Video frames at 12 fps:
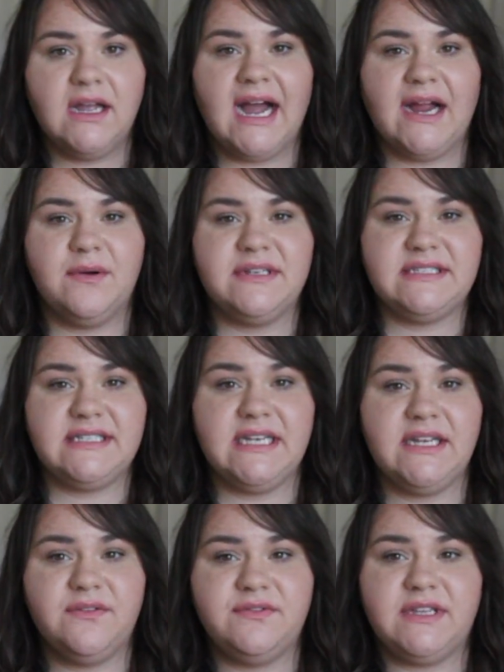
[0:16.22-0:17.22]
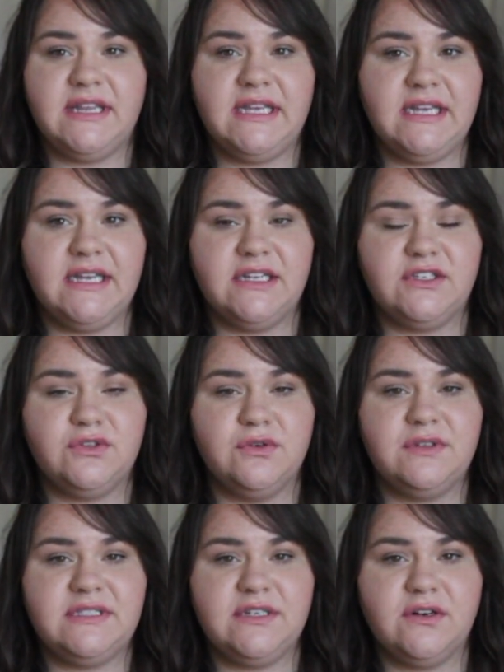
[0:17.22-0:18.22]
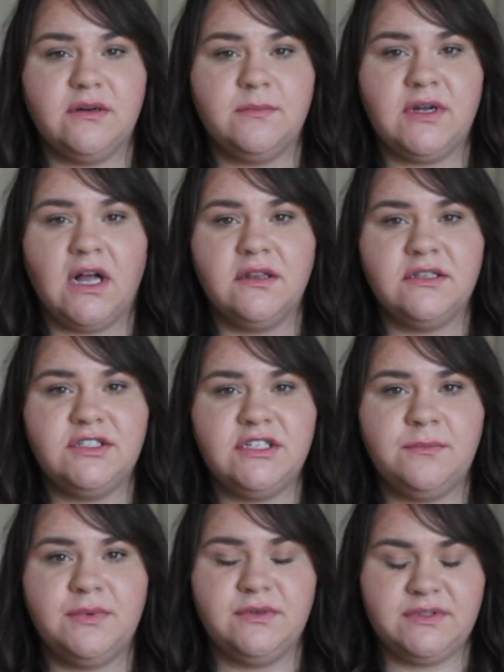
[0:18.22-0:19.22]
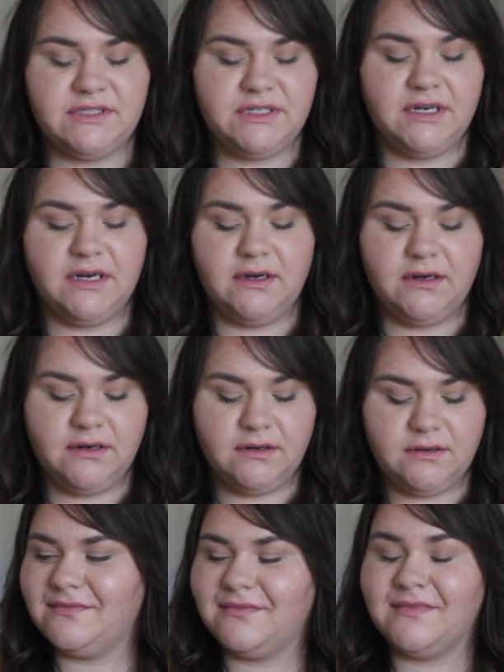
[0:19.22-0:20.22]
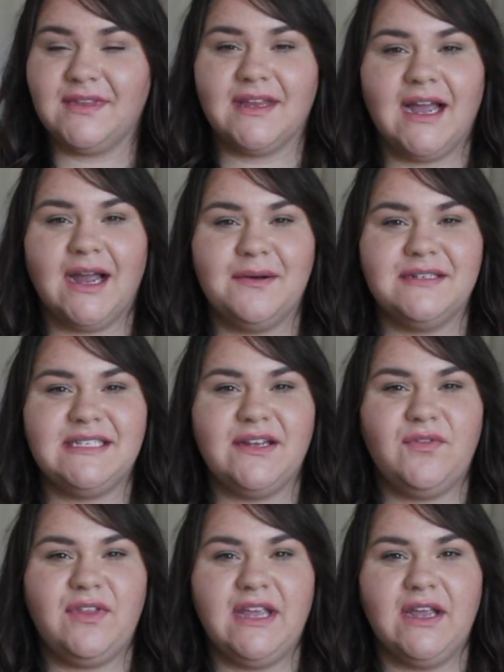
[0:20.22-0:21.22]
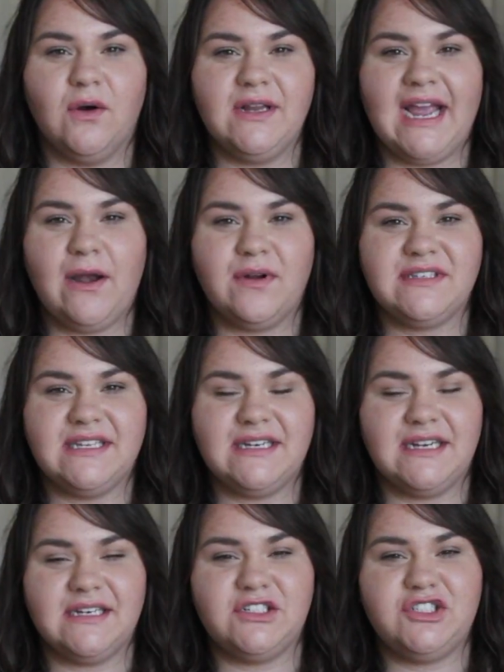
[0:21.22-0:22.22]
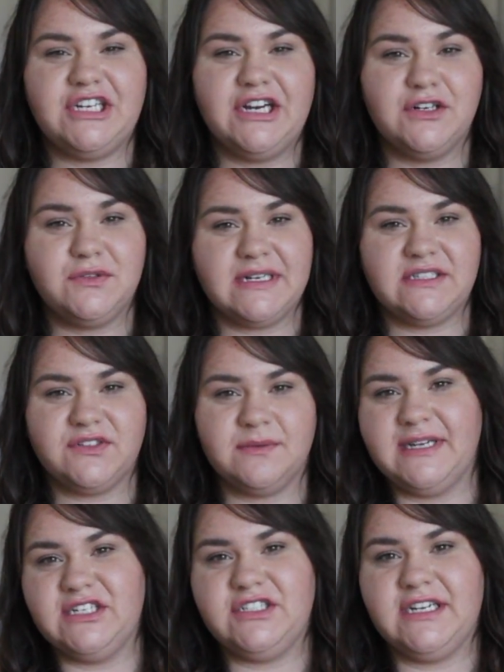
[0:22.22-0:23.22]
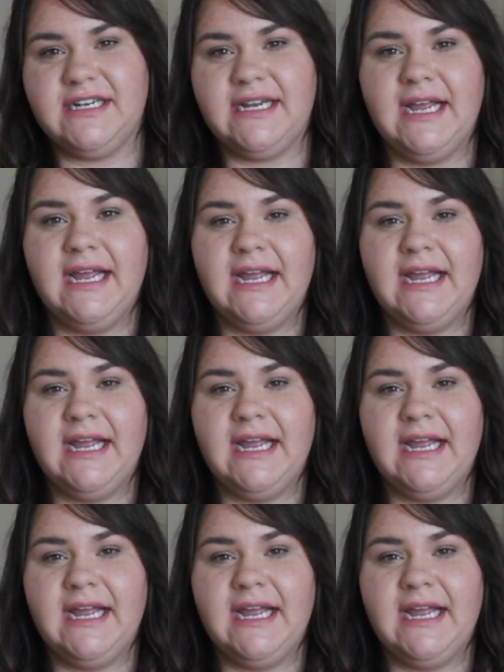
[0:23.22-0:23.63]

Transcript: I received the Truth Serum Collagen Booster, I received the Ole Henriksen Sheer Transformation,